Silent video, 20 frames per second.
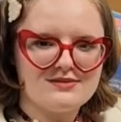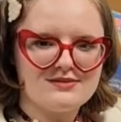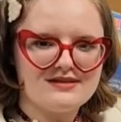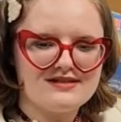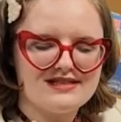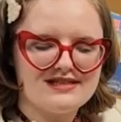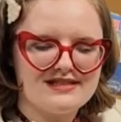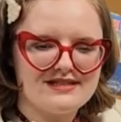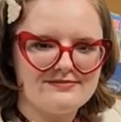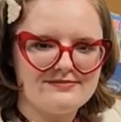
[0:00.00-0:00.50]
with
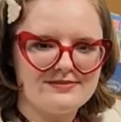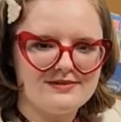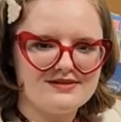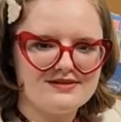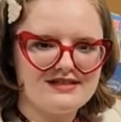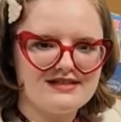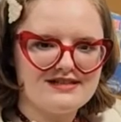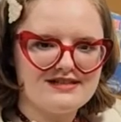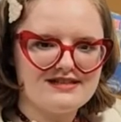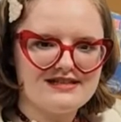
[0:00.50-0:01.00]
stiff
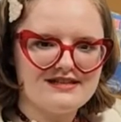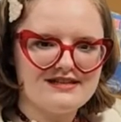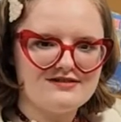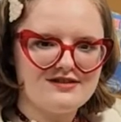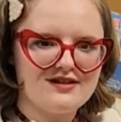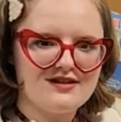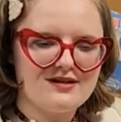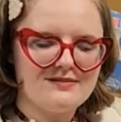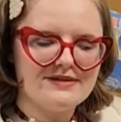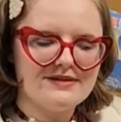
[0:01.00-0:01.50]
person
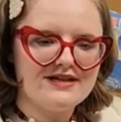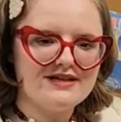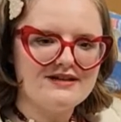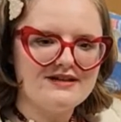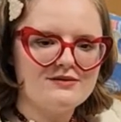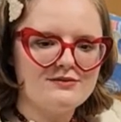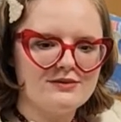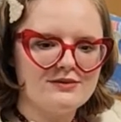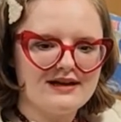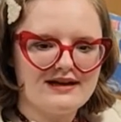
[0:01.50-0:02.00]
syndrome,
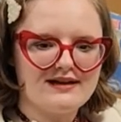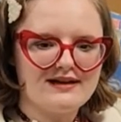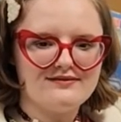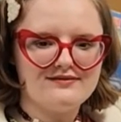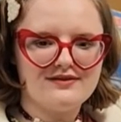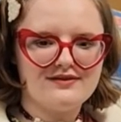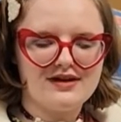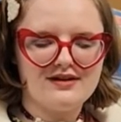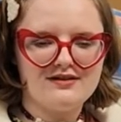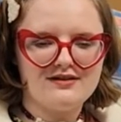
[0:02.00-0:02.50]
we have
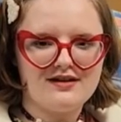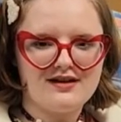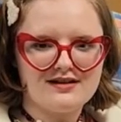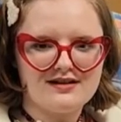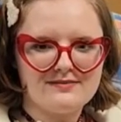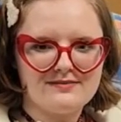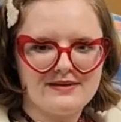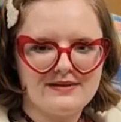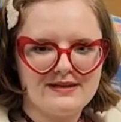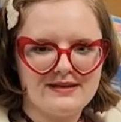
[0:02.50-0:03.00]
a lot
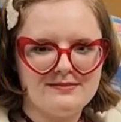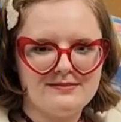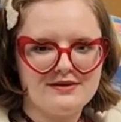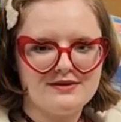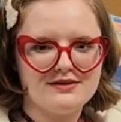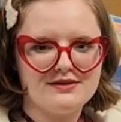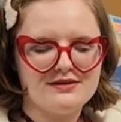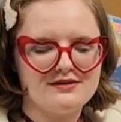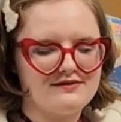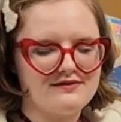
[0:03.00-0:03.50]
of
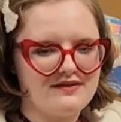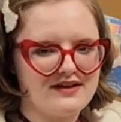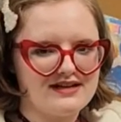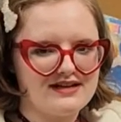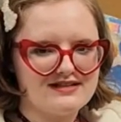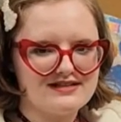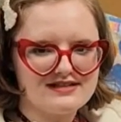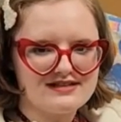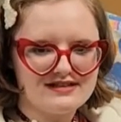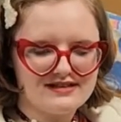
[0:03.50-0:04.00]
people who
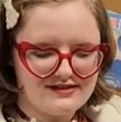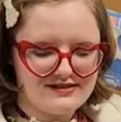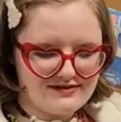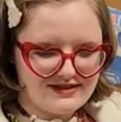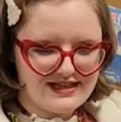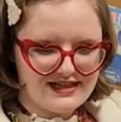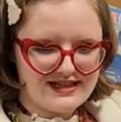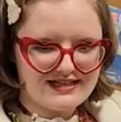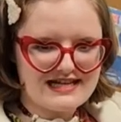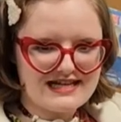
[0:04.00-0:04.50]
face
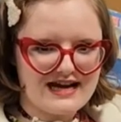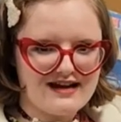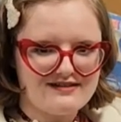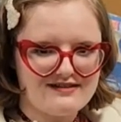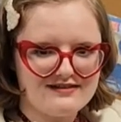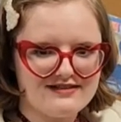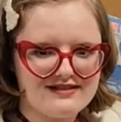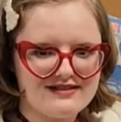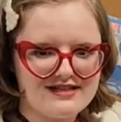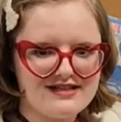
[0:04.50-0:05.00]
unique
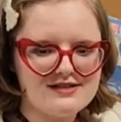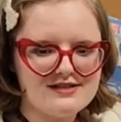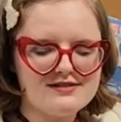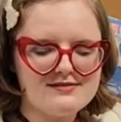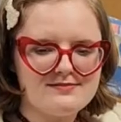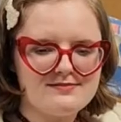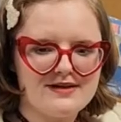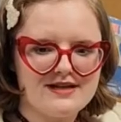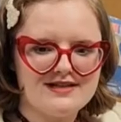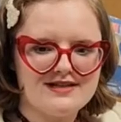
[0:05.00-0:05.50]

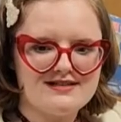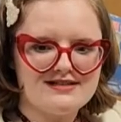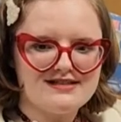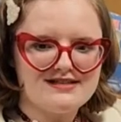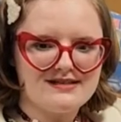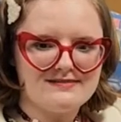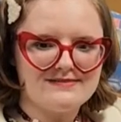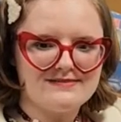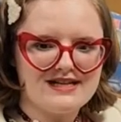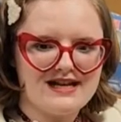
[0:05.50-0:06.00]
challenges, but
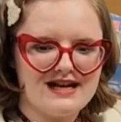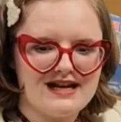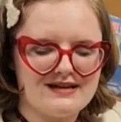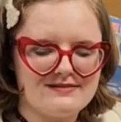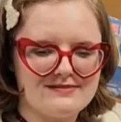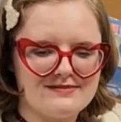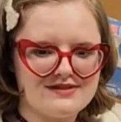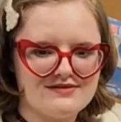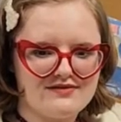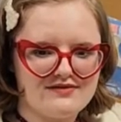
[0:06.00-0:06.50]

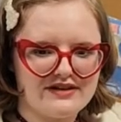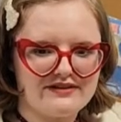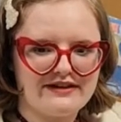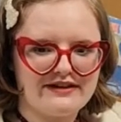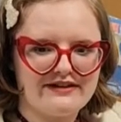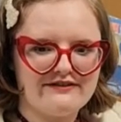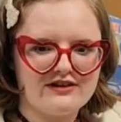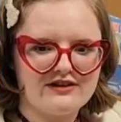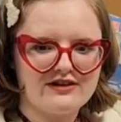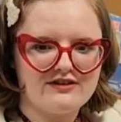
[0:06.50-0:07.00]
sometimes
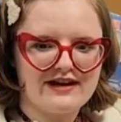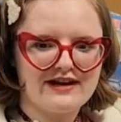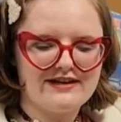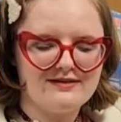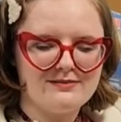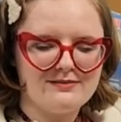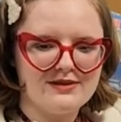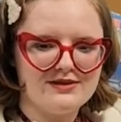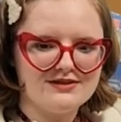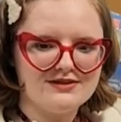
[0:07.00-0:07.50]
very
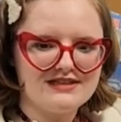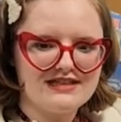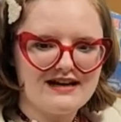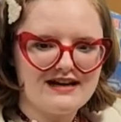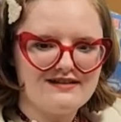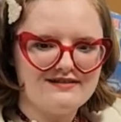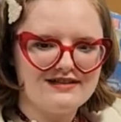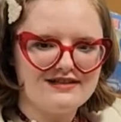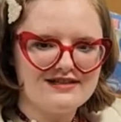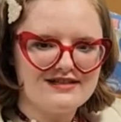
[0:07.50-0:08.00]
relatable
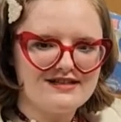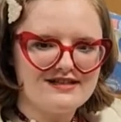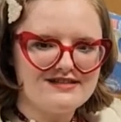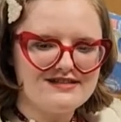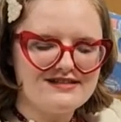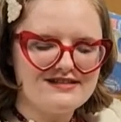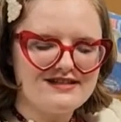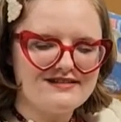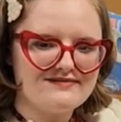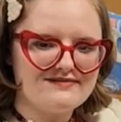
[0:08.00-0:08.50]

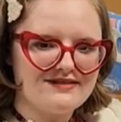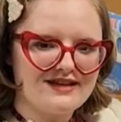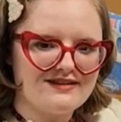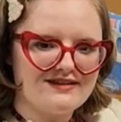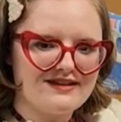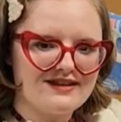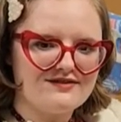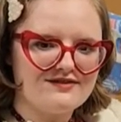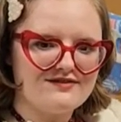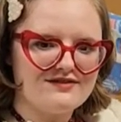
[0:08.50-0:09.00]
challenges. And
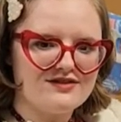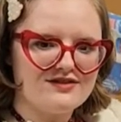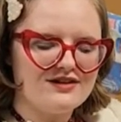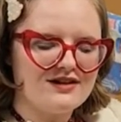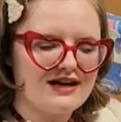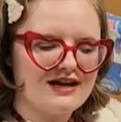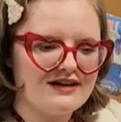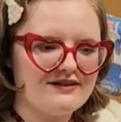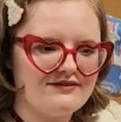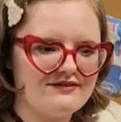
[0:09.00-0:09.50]
therefore,
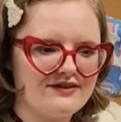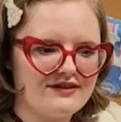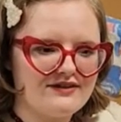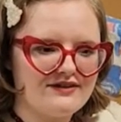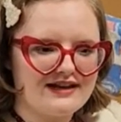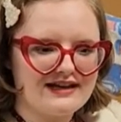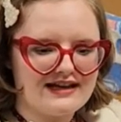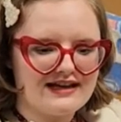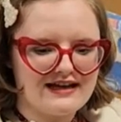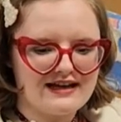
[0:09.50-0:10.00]
I feel
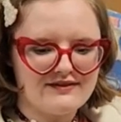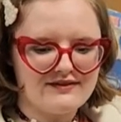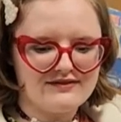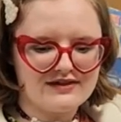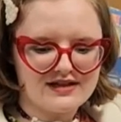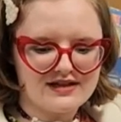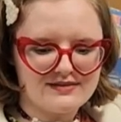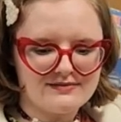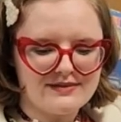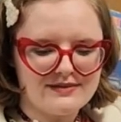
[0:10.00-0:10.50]
like I have a
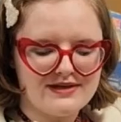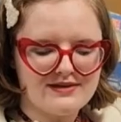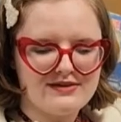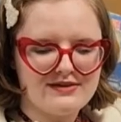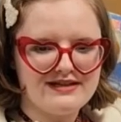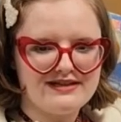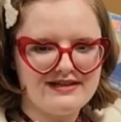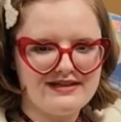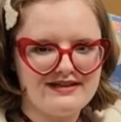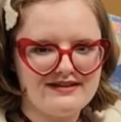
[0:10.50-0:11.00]

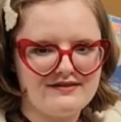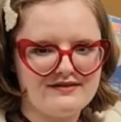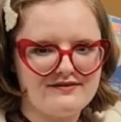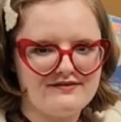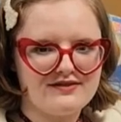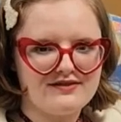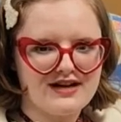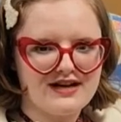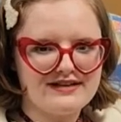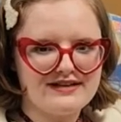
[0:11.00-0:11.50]
community of
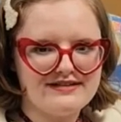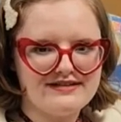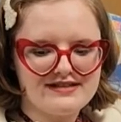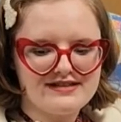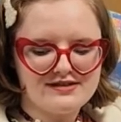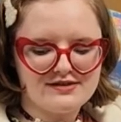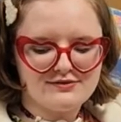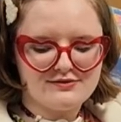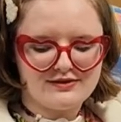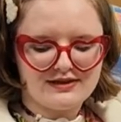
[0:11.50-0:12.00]
friends
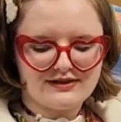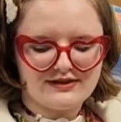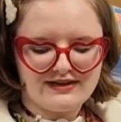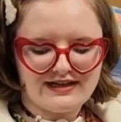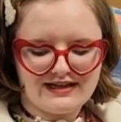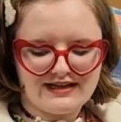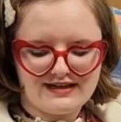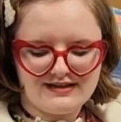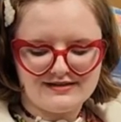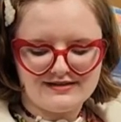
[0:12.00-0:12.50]
who
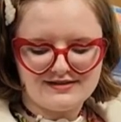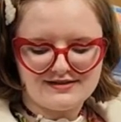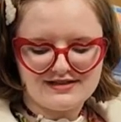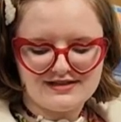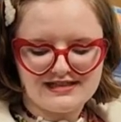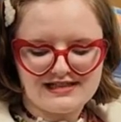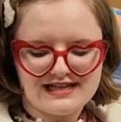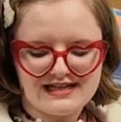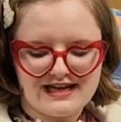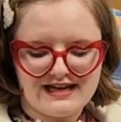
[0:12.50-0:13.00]
really
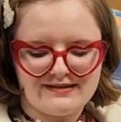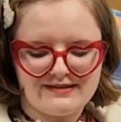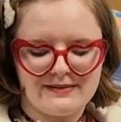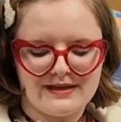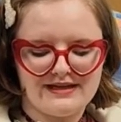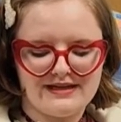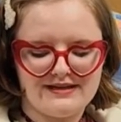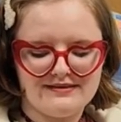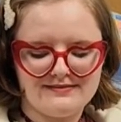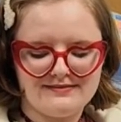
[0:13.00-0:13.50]
understand
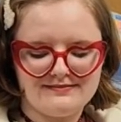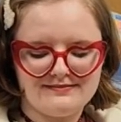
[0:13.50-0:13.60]
me.